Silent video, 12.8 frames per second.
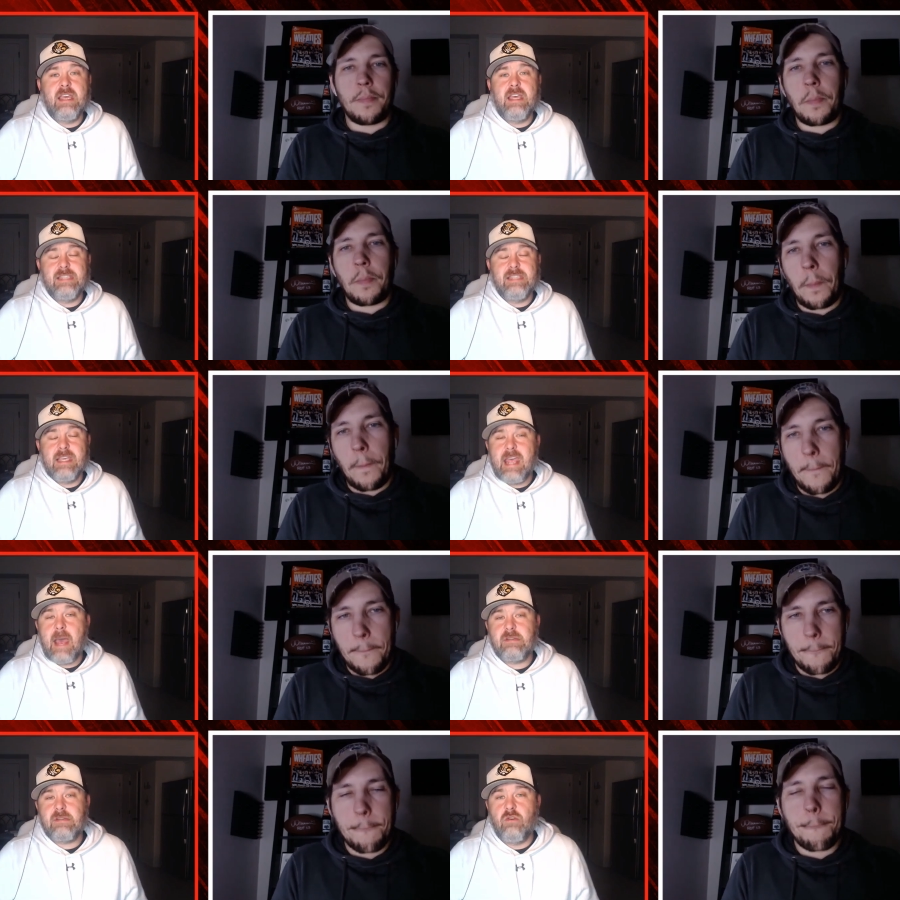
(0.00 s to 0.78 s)
Speaker 1: is a
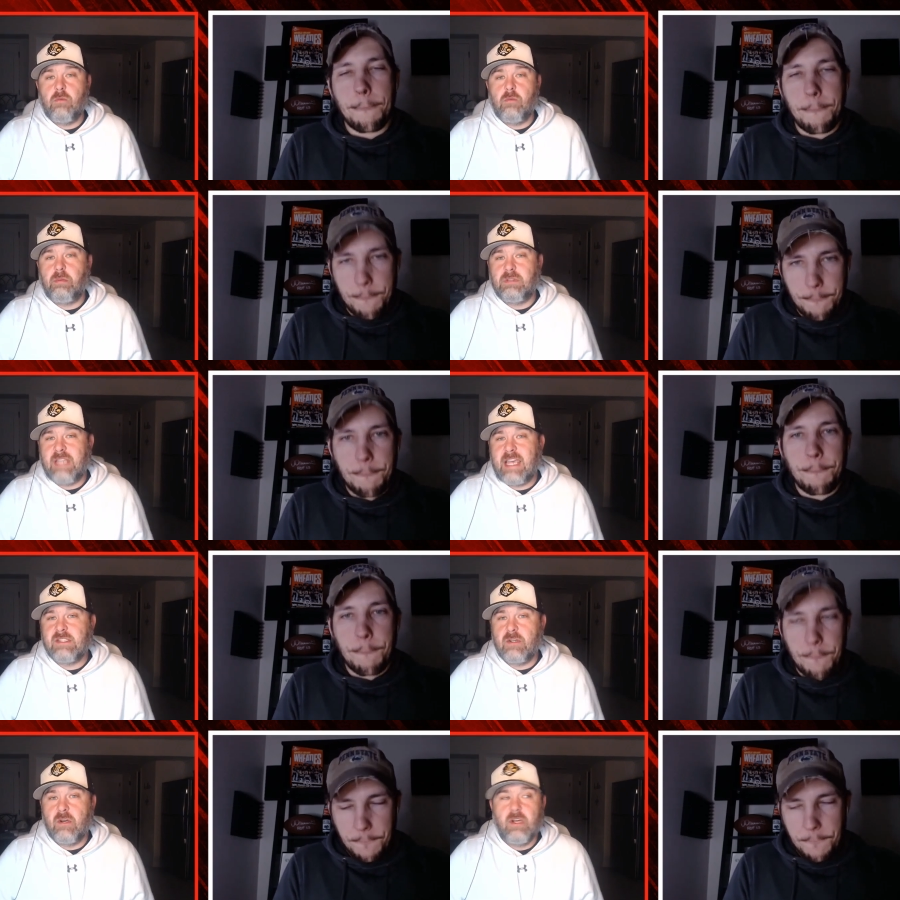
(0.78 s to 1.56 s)
absolute
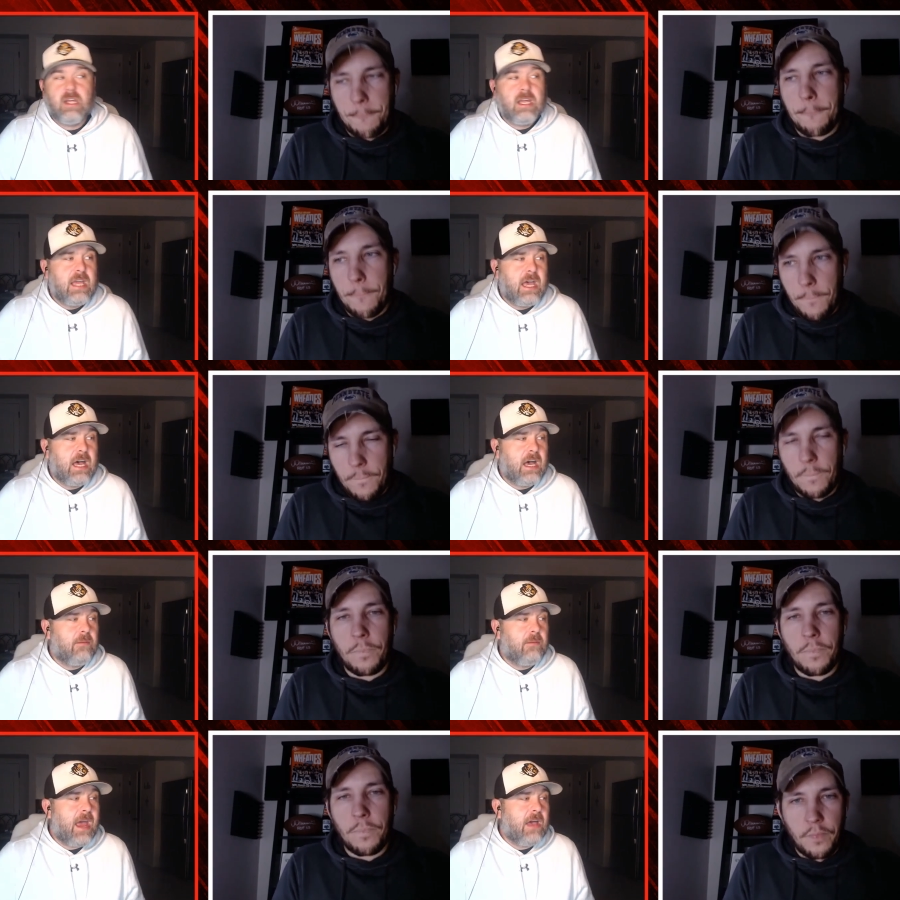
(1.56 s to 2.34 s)
blazer
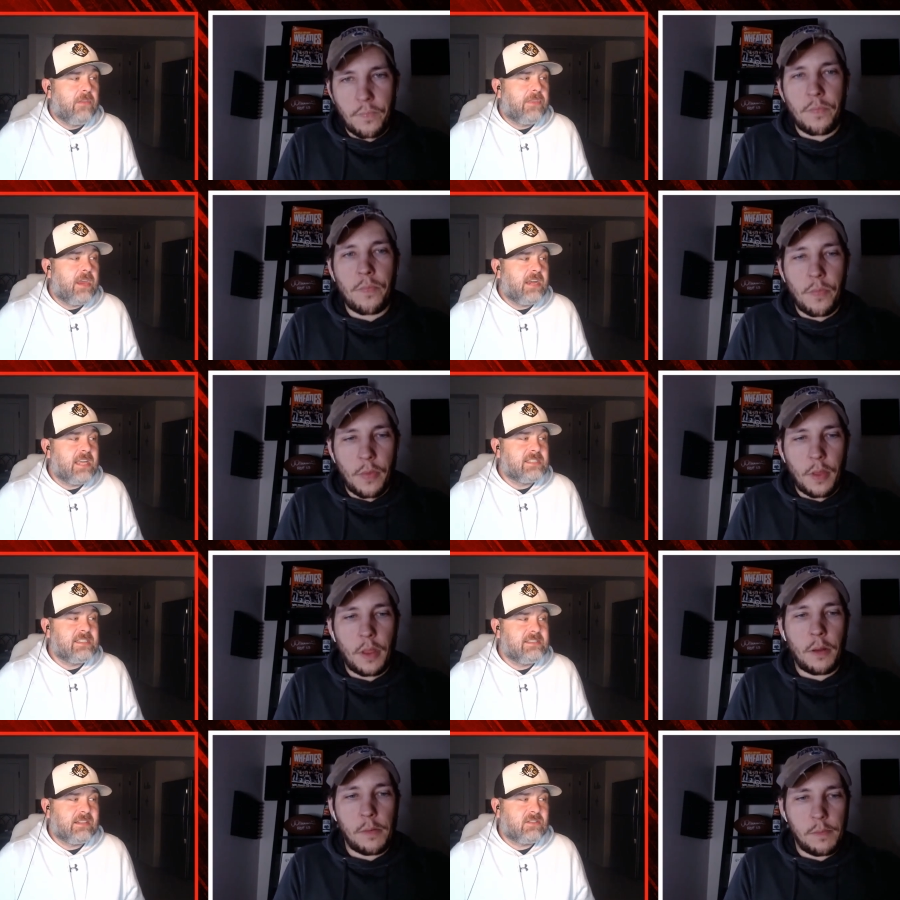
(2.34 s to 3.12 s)
out there. Yes,
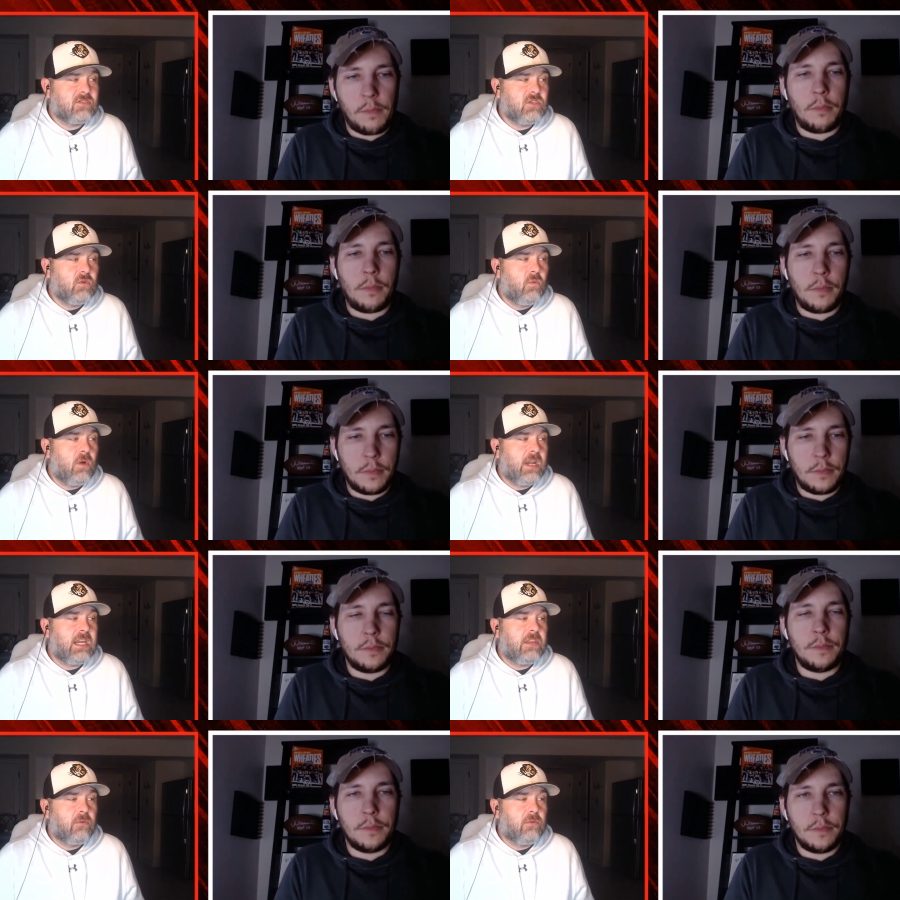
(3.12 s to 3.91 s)
he's 6'2",
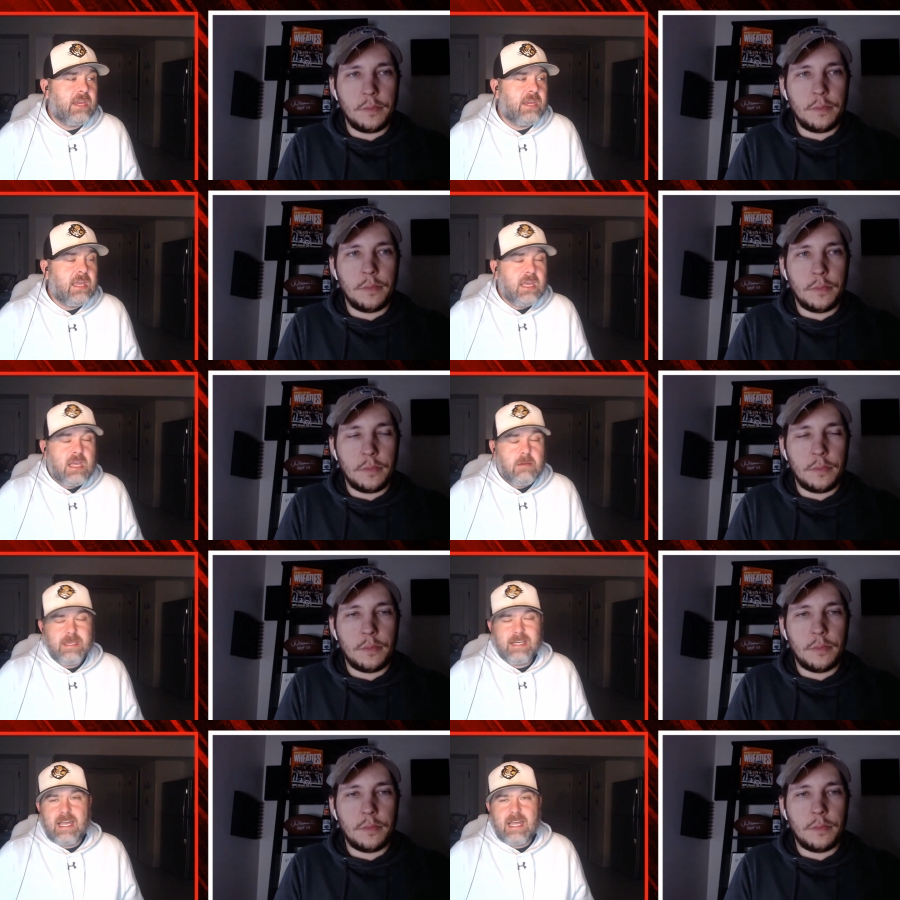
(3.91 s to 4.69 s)
183, but
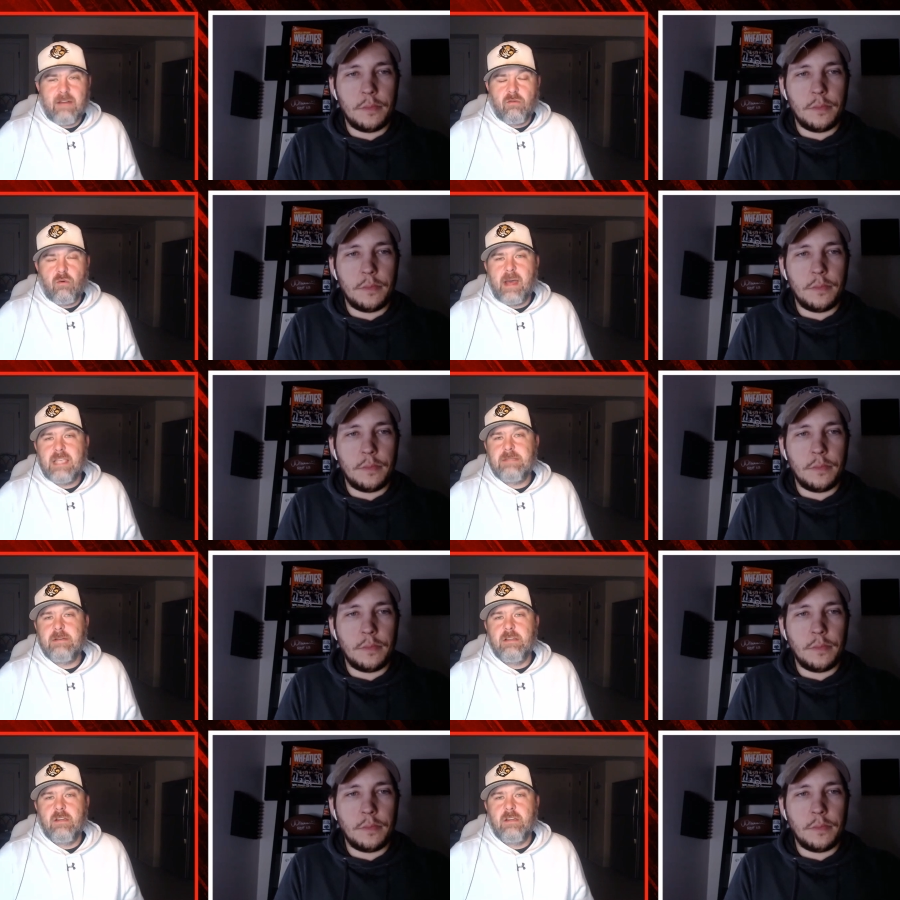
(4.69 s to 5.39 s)
that kind of reminds me a